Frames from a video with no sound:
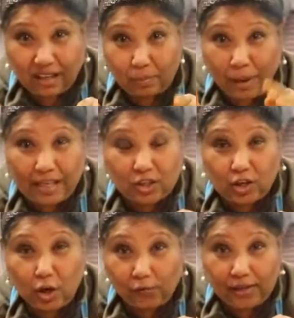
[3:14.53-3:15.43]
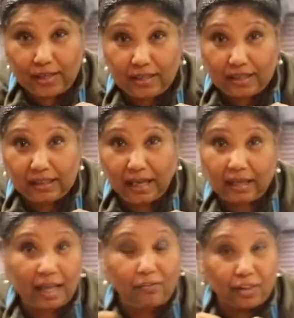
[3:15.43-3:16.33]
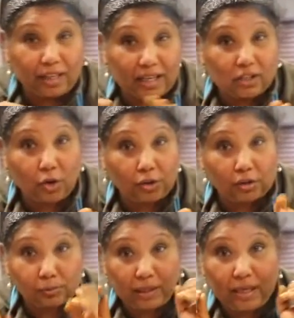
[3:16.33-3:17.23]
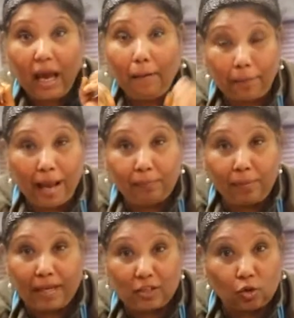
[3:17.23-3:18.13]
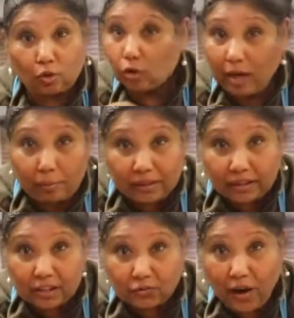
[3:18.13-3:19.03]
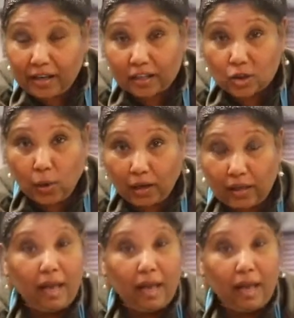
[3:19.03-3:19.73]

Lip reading: pastry over here, and everything is going to be plant-based. So coconut milk is fine as well.